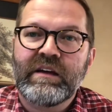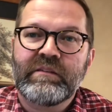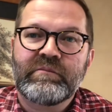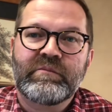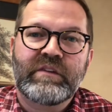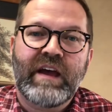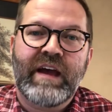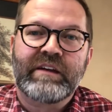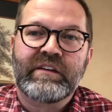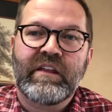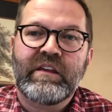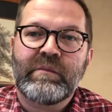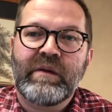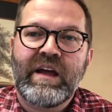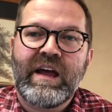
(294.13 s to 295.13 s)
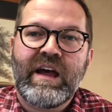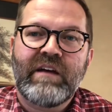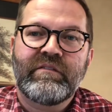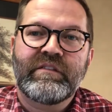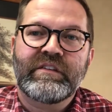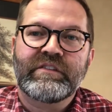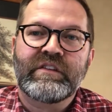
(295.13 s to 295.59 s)
to act on their
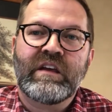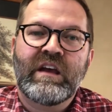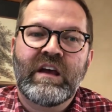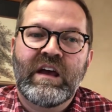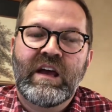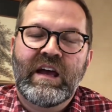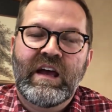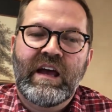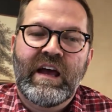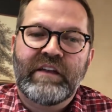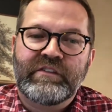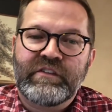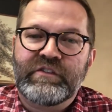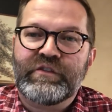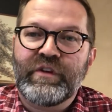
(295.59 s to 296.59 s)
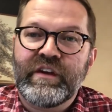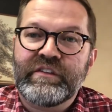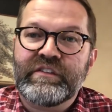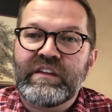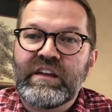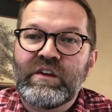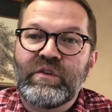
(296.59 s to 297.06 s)
behalf as a
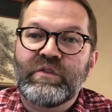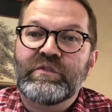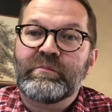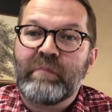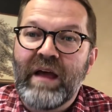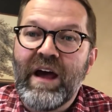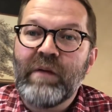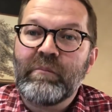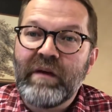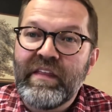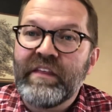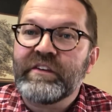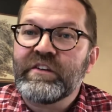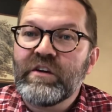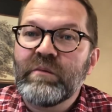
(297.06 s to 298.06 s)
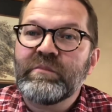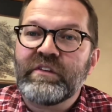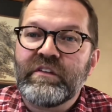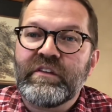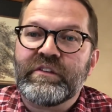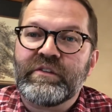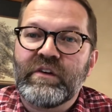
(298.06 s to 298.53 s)
trustee who's bound by the terms
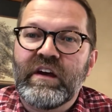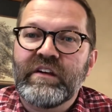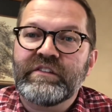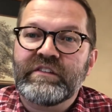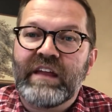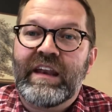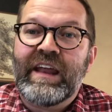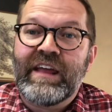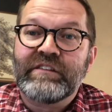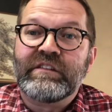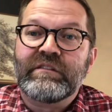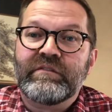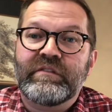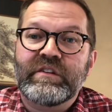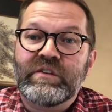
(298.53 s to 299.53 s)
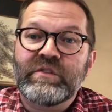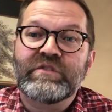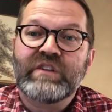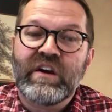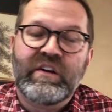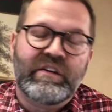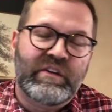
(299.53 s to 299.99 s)
of the trust and has a
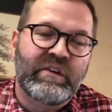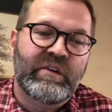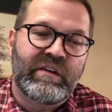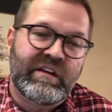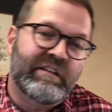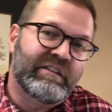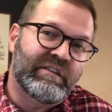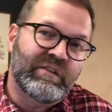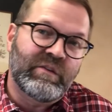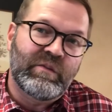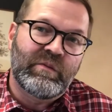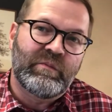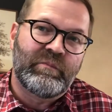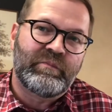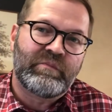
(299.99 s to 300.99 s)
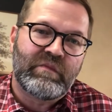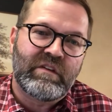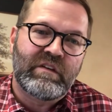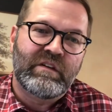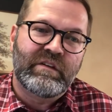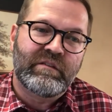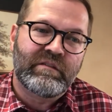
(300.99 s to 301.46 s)
fiduciary duty to
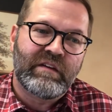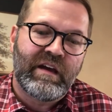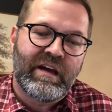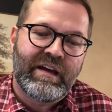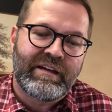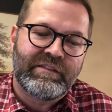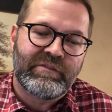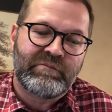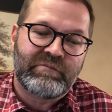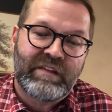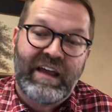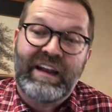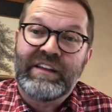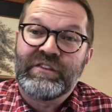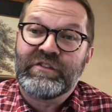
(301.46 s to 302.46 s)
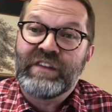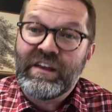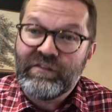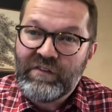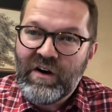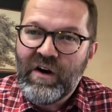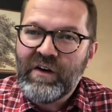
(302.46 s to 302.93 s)
kind of
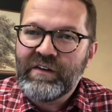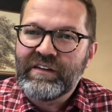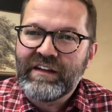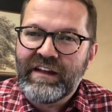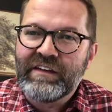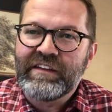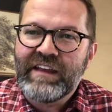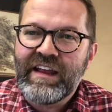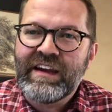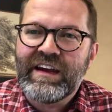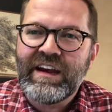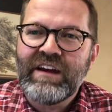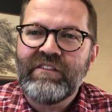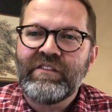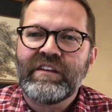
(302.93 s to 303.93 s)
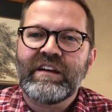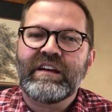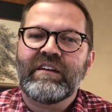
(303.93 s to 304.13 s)
safeguard and take care of the